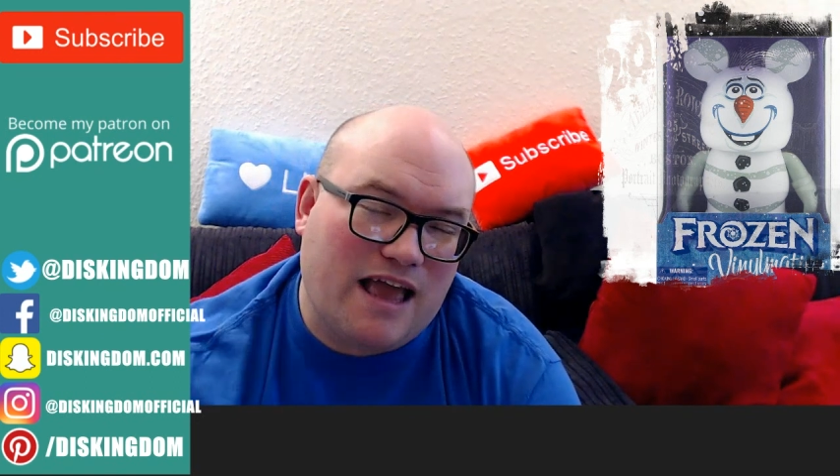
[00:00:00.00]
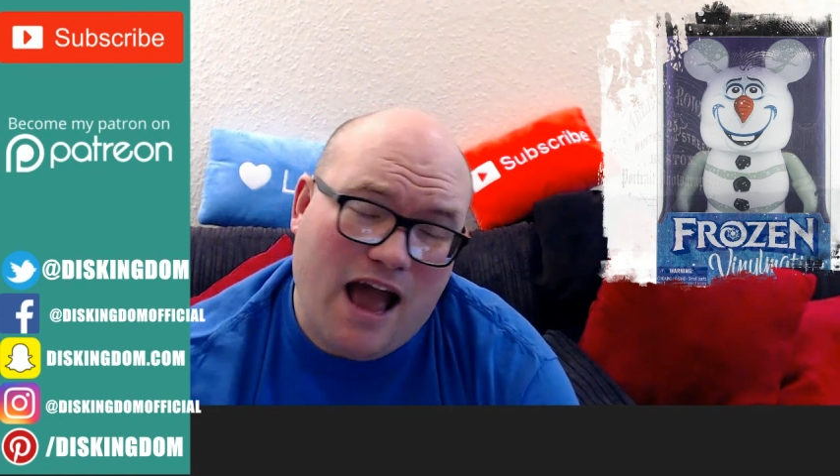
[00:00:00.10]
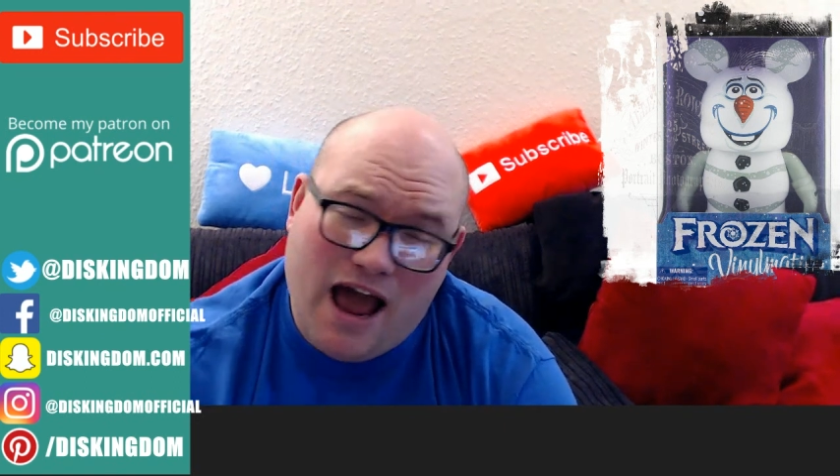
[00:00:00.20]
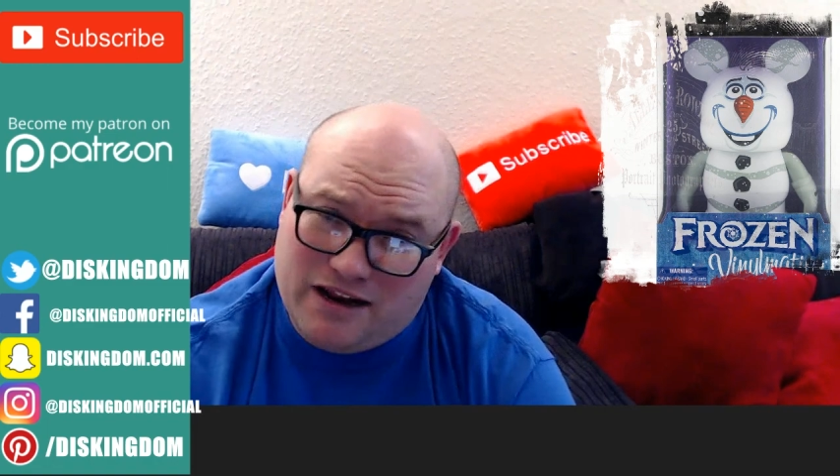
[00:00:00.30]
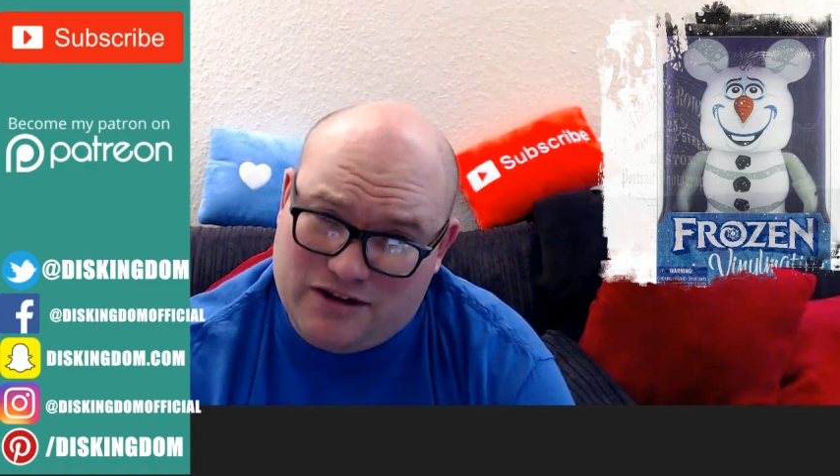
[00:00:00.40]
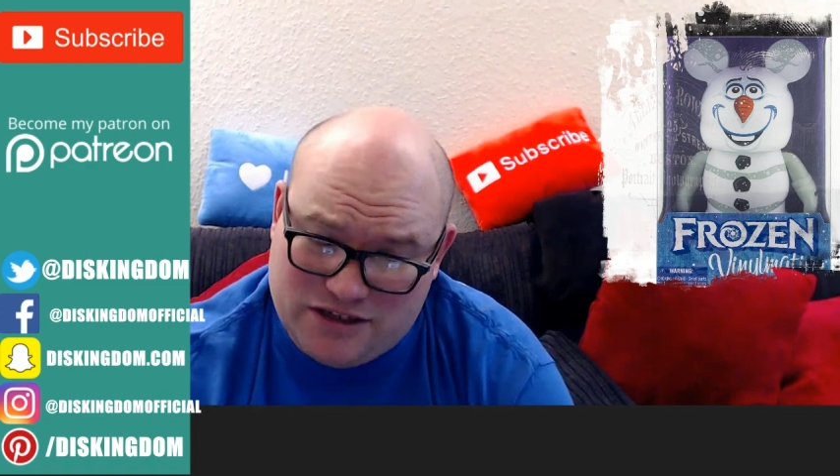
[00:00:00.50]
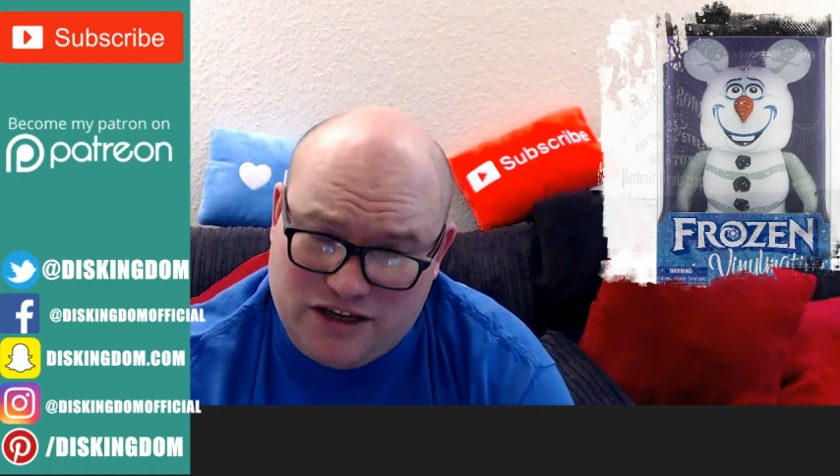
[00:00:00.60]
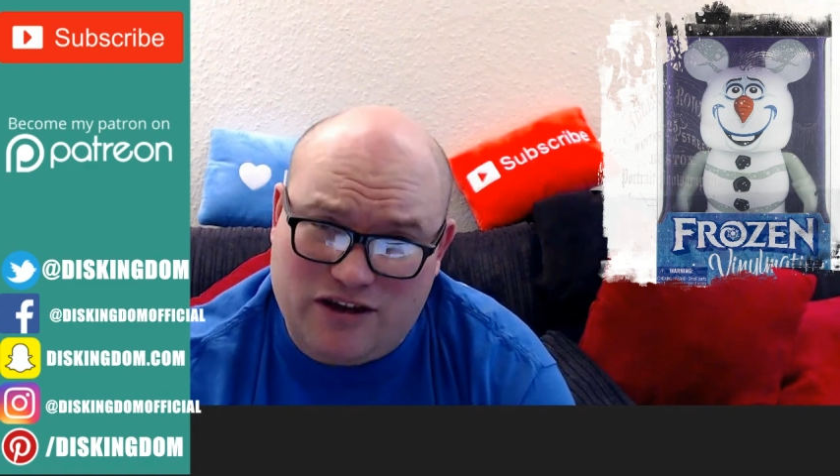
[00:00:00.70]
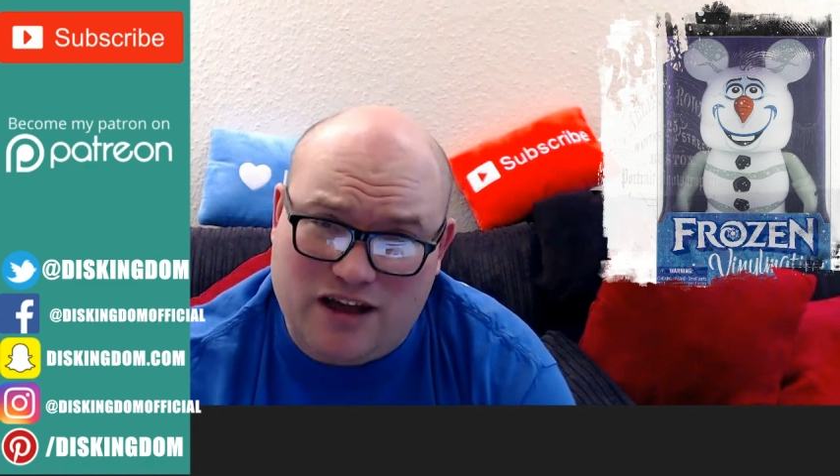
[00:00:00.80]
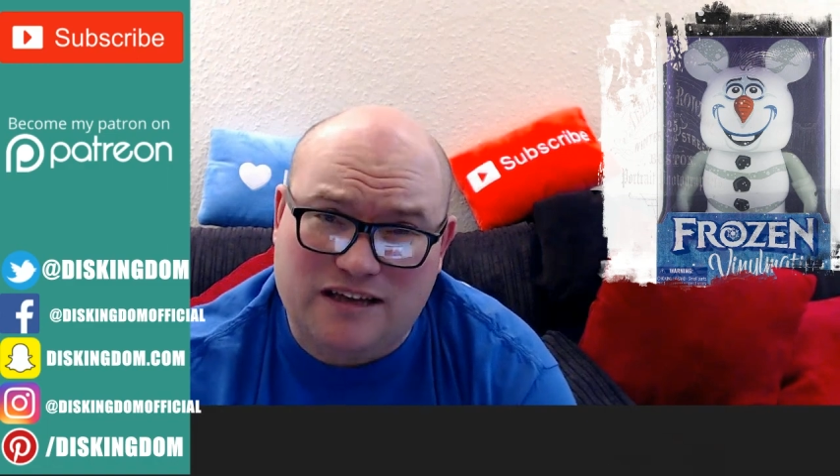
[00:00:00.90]
and I shall see you
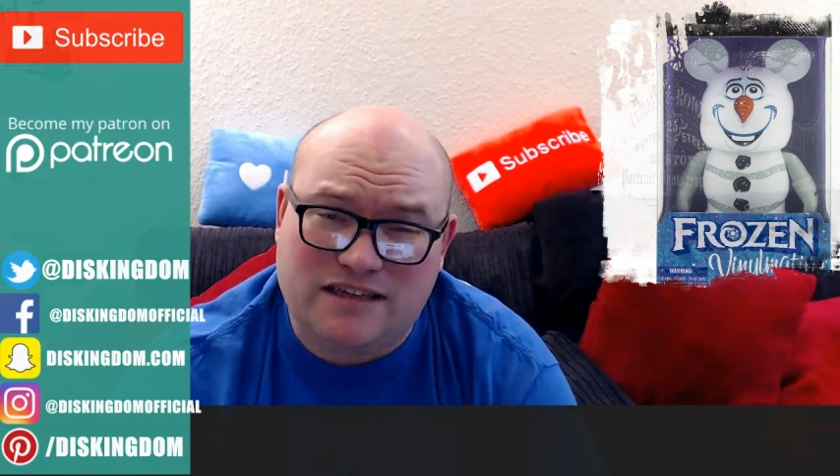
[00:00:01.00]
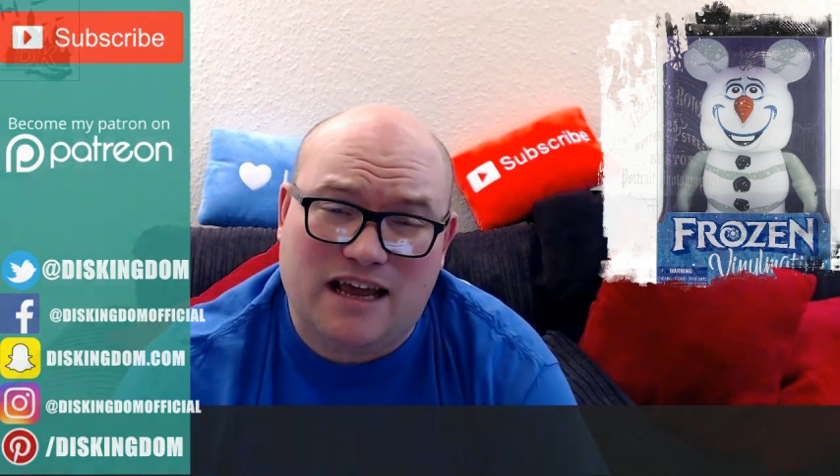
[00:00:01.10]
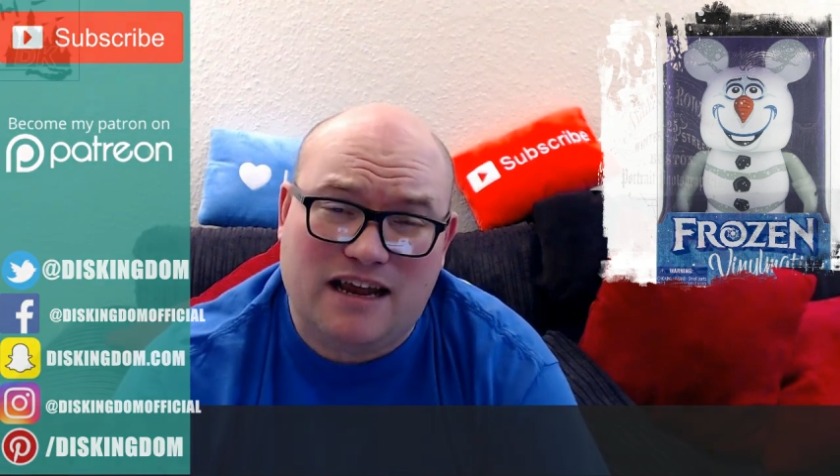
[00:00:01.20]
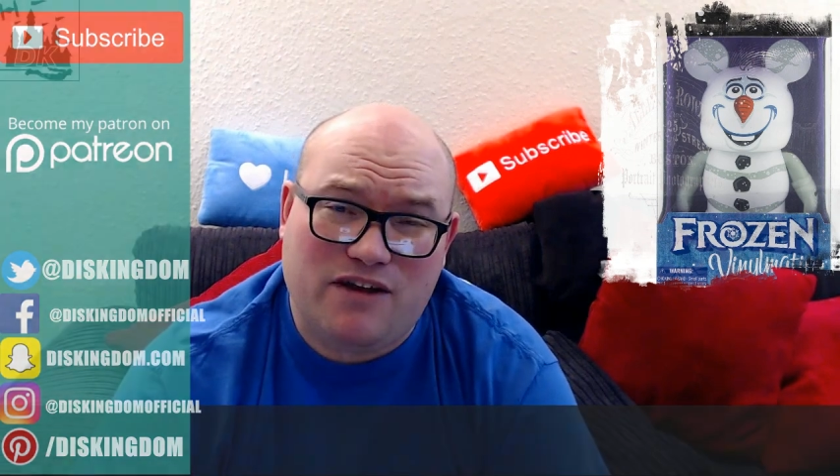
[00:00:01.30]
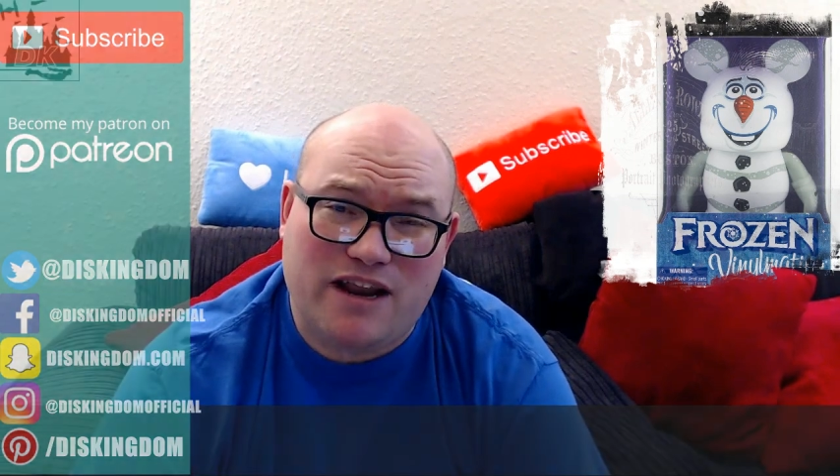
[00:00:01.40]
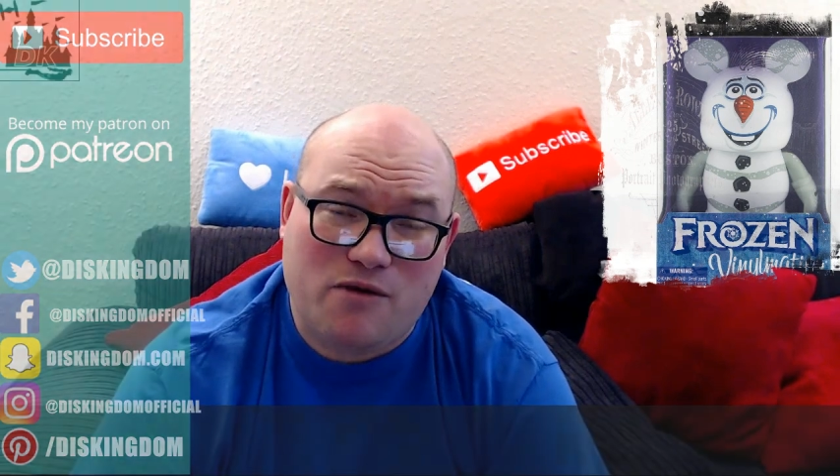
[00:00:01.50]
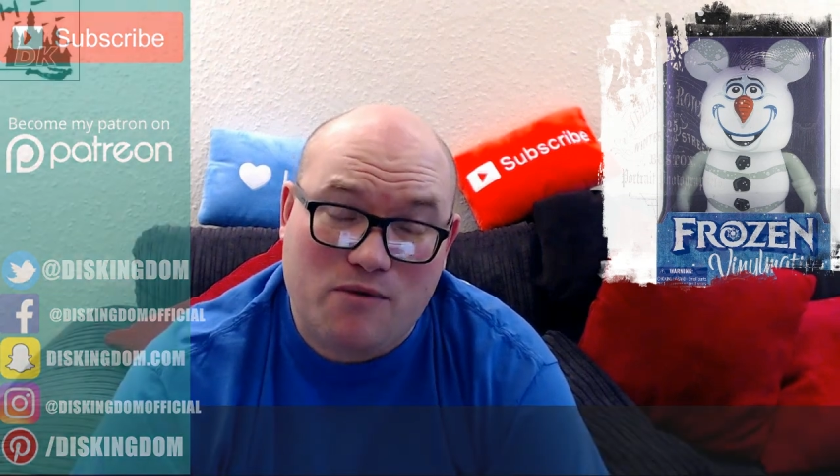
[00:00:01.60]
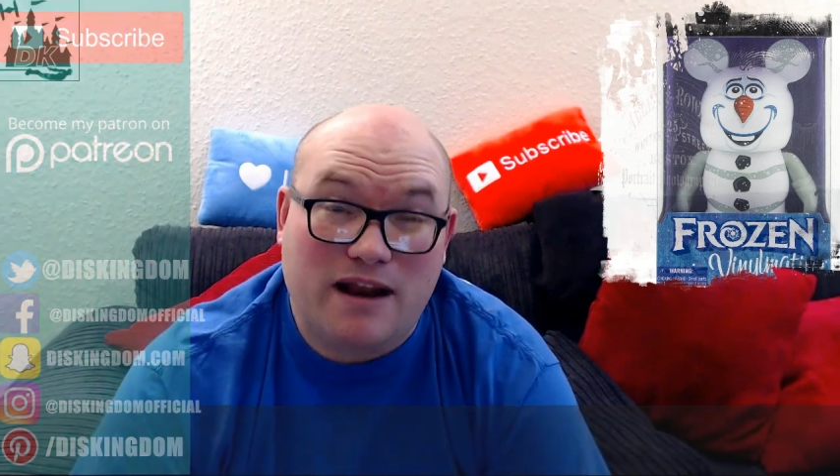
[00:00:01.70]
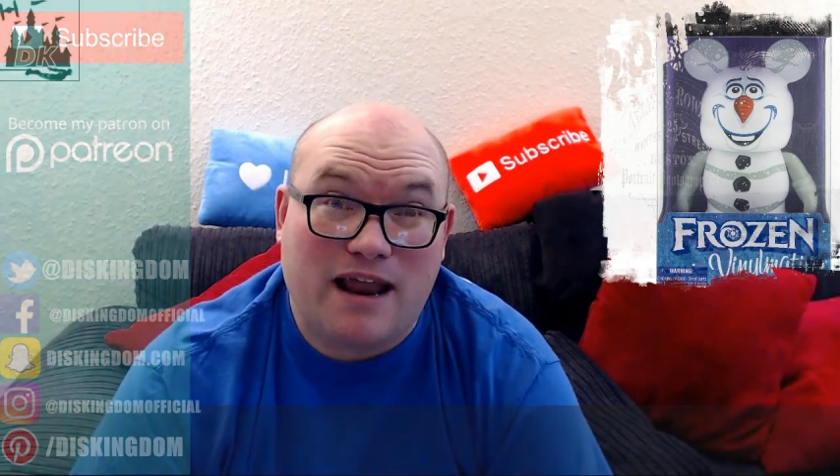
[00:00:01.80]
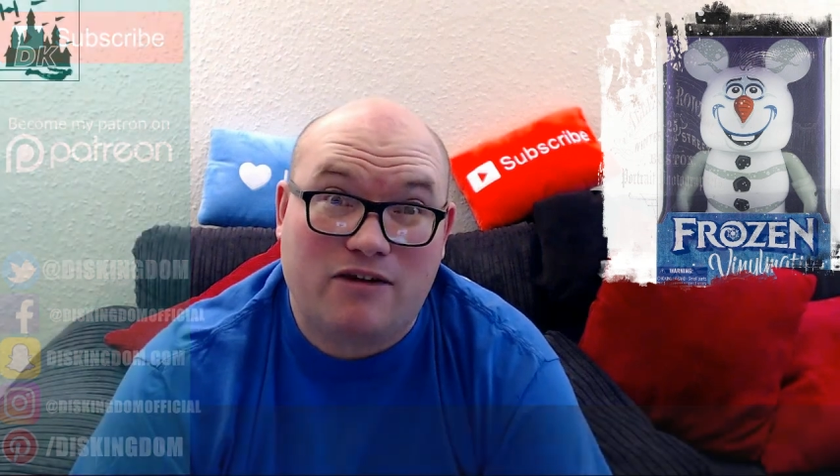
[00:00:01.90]
guys in a later video.
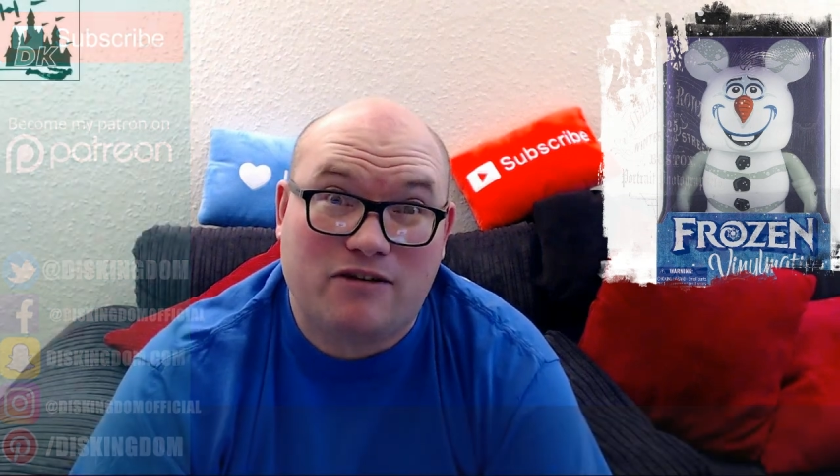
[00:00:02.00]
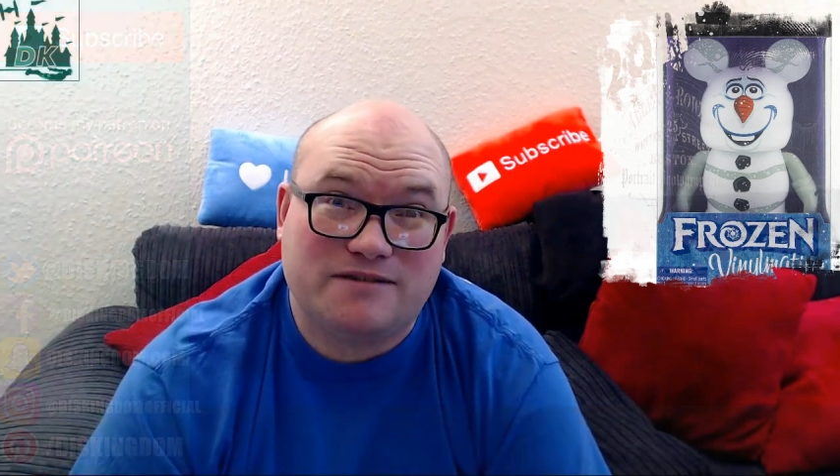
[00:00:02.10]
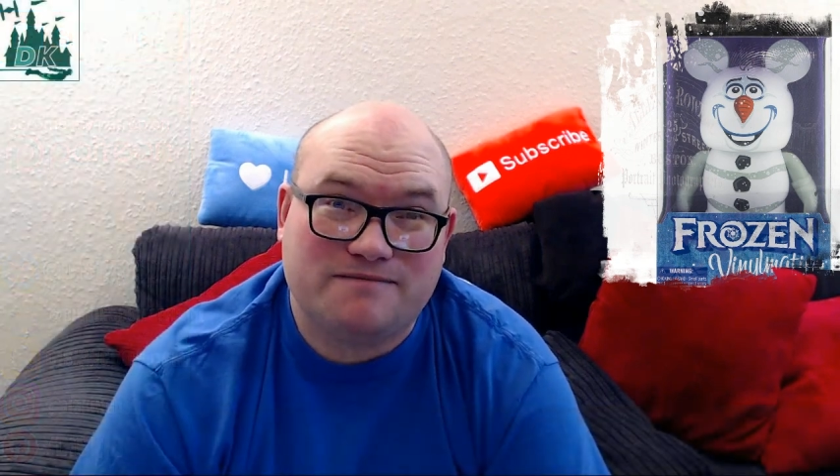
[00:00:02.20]
Laters!